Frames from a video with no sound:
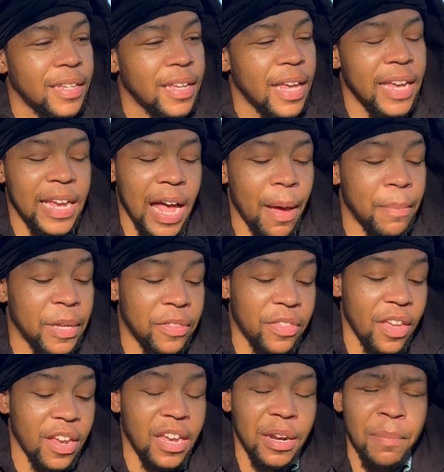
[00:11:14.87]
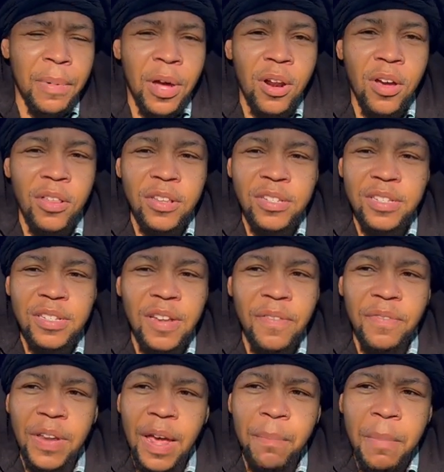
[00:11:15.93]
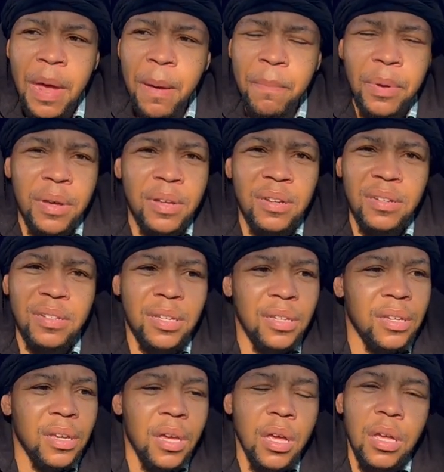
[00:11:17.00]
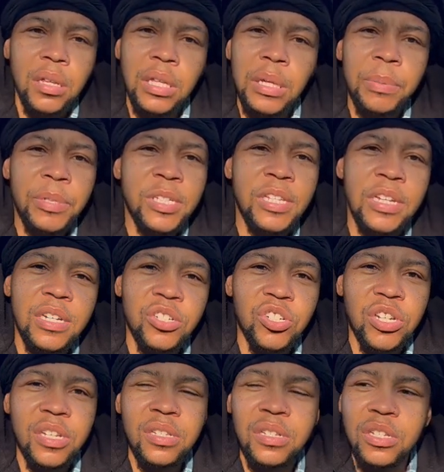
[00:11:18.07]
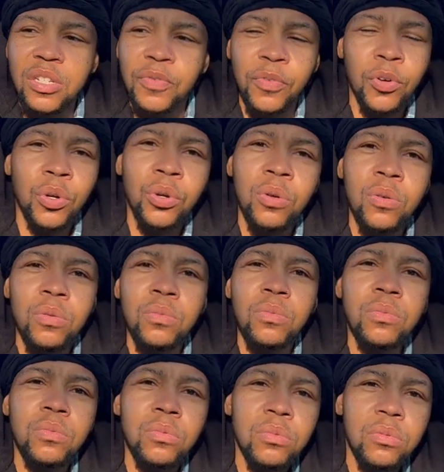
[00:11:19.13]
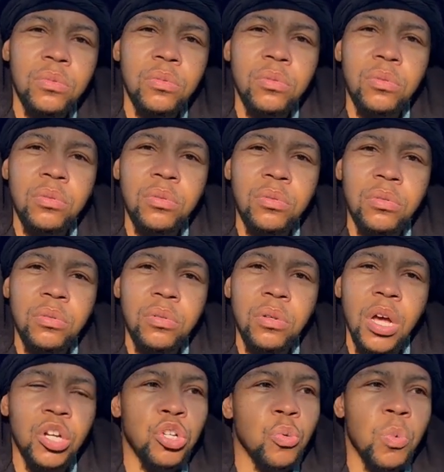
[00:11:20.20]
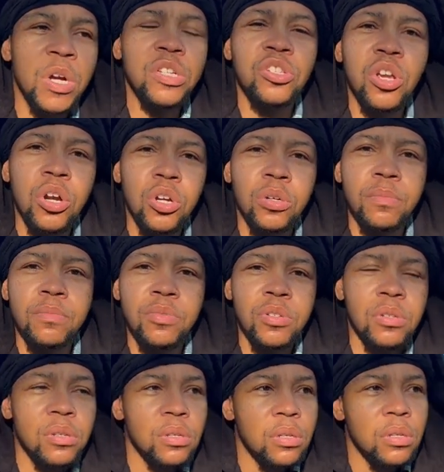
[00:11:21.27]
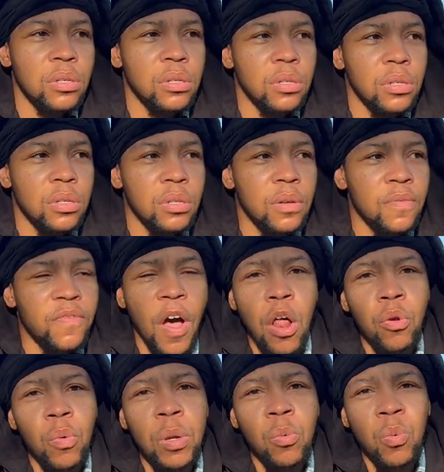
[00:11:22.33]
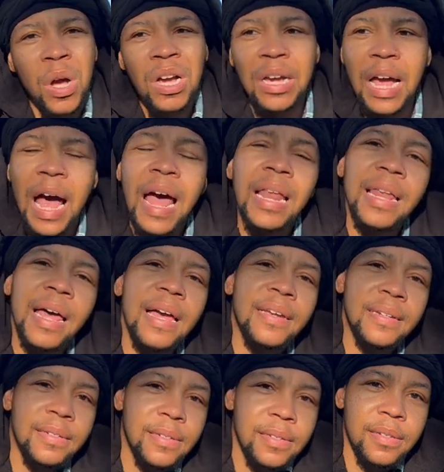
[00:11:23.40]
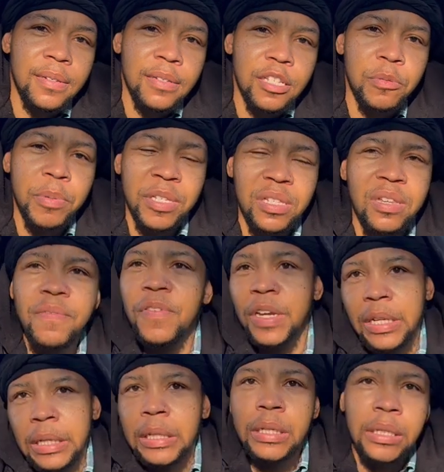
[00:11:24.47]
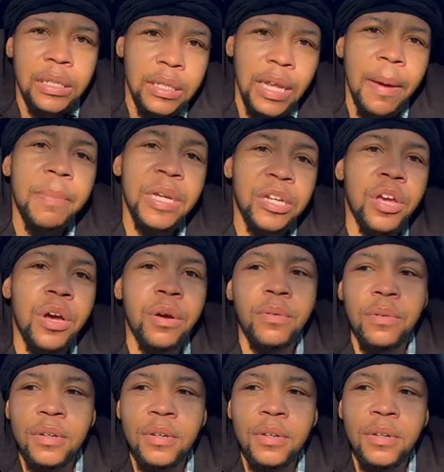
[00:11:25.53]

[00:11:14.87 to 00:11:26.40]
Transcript: it got me thinking about all this stuff like, man, but it's liberty and justice for who? Under what terms? Following what guidelines specifically? Let me know.